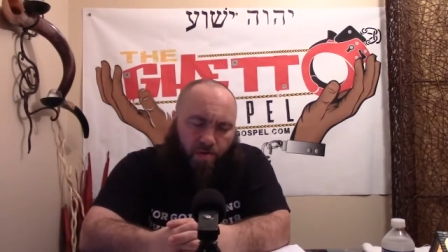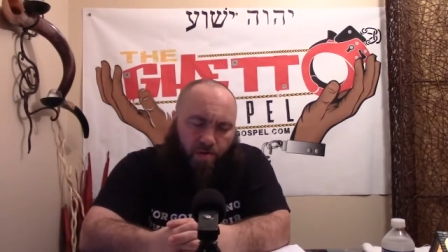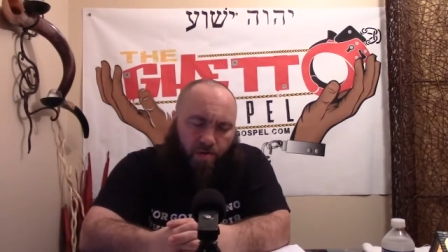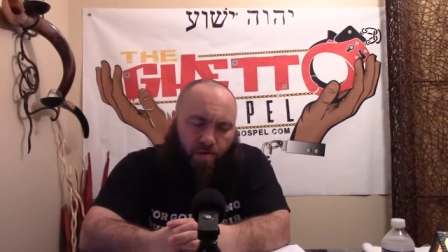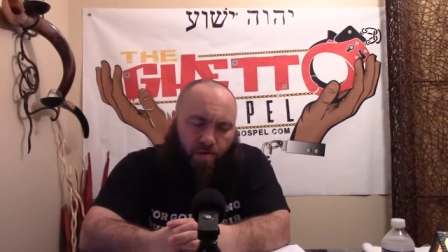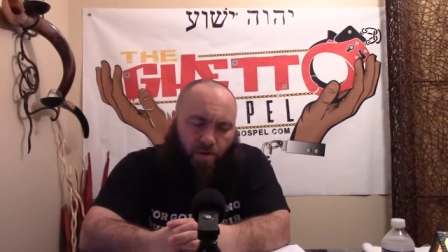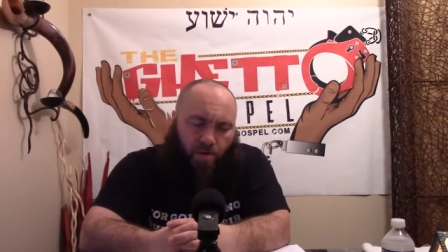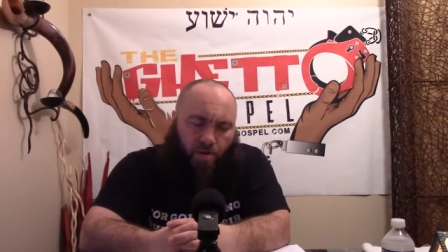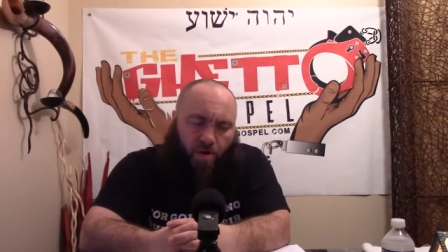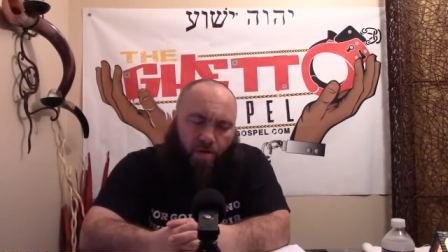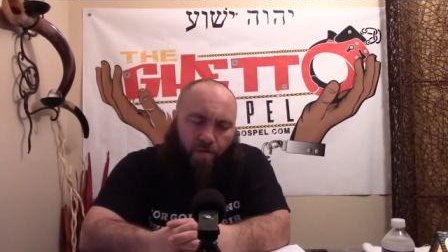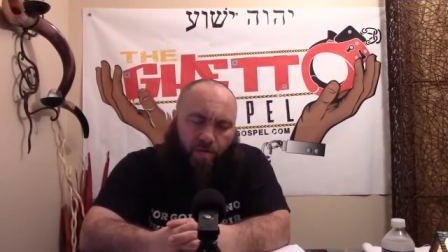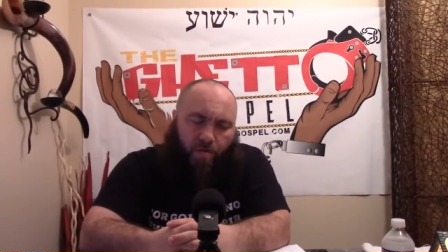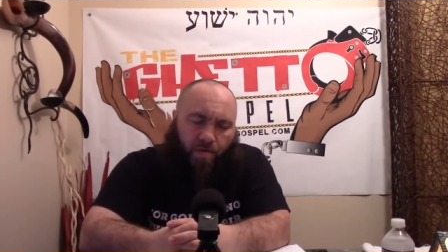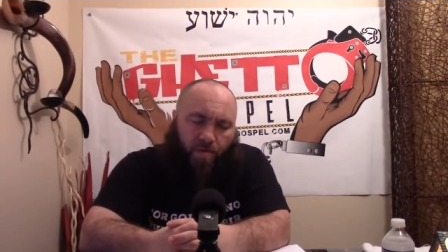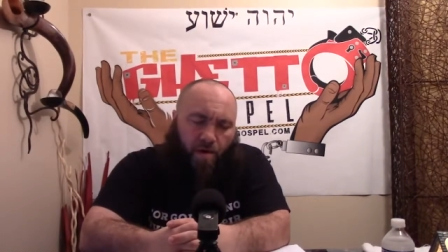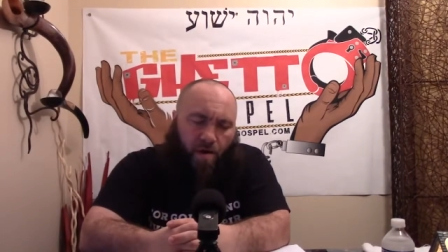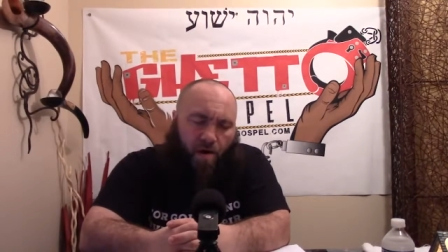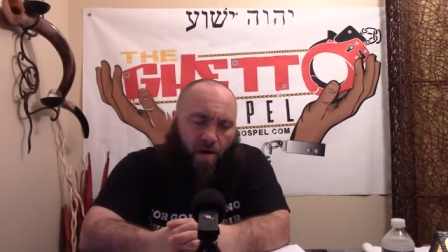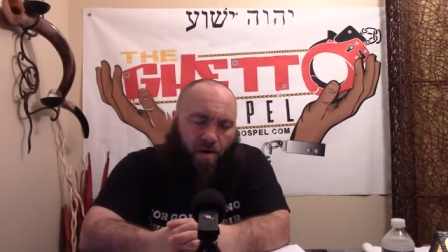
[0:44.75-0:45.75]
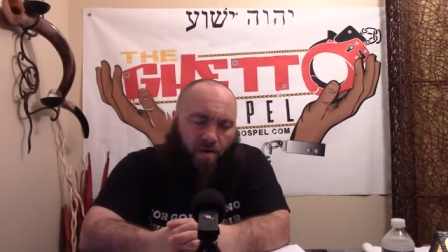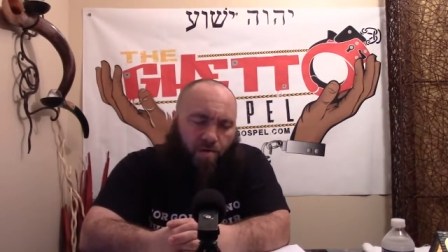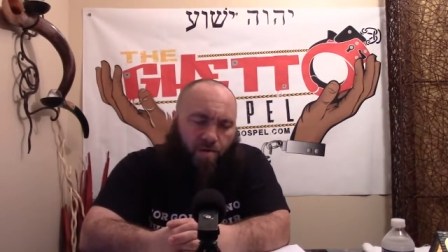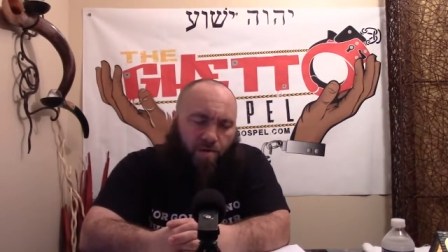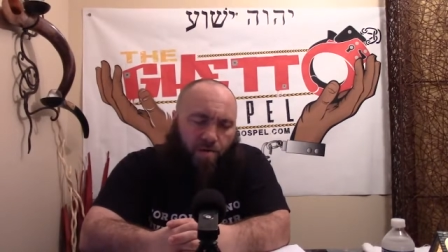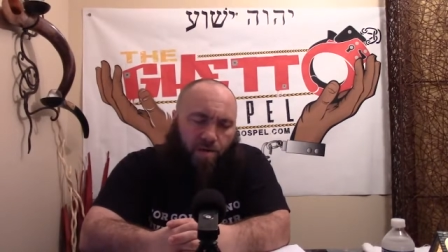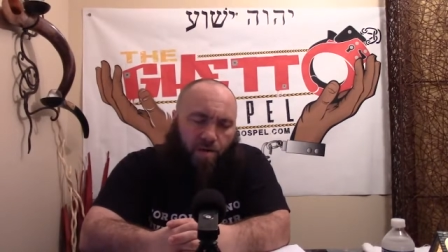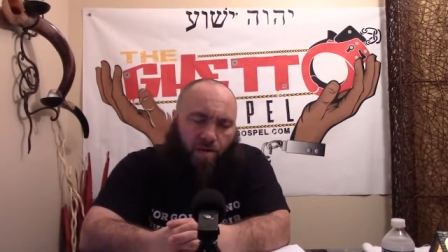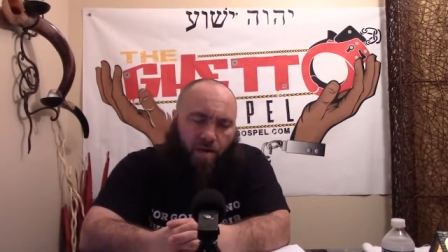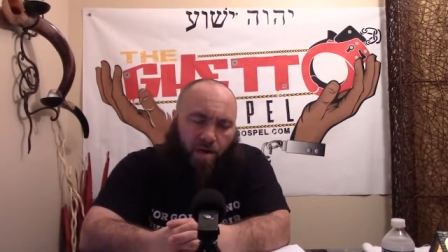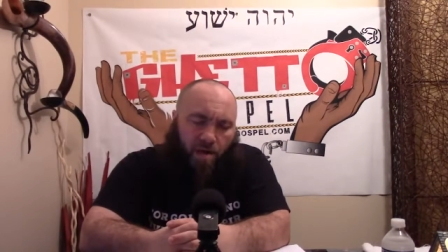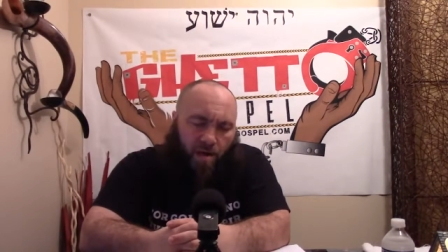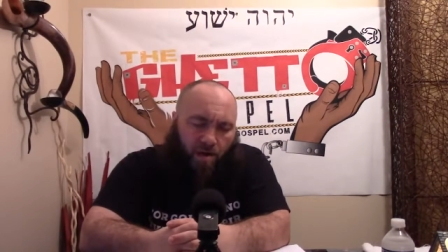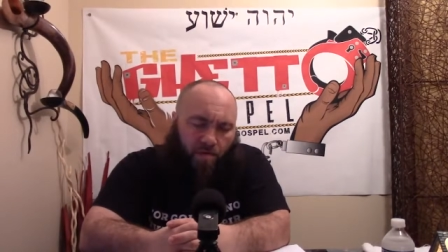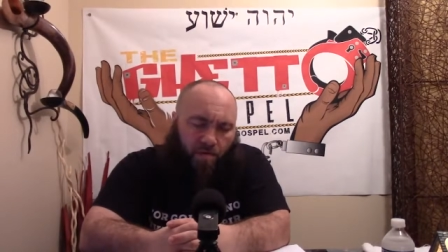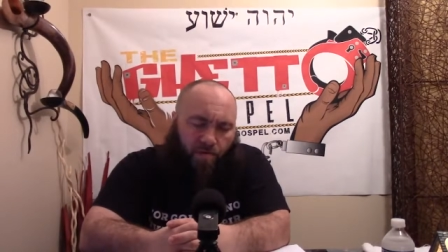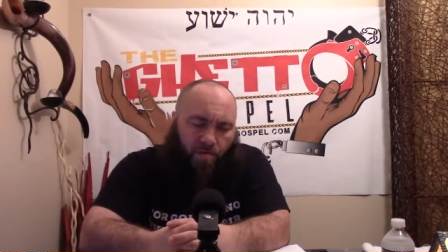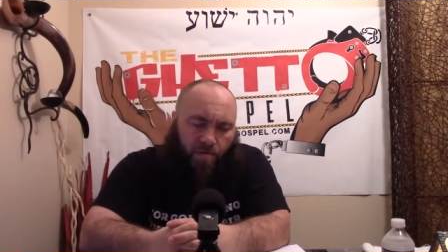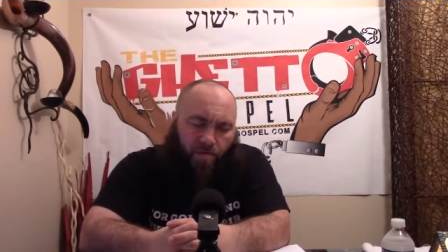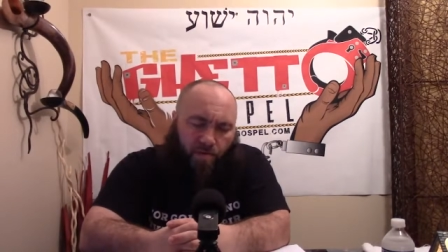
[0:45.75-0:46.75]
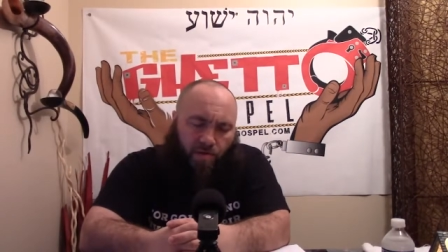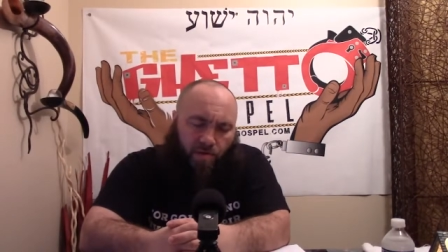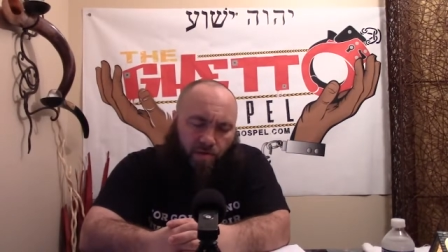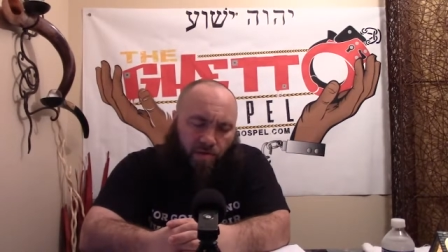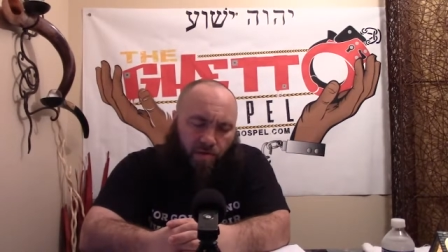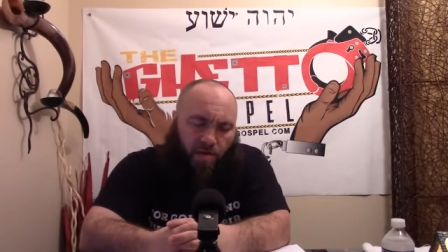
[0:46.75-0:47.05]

Soften the hearts of the hearers.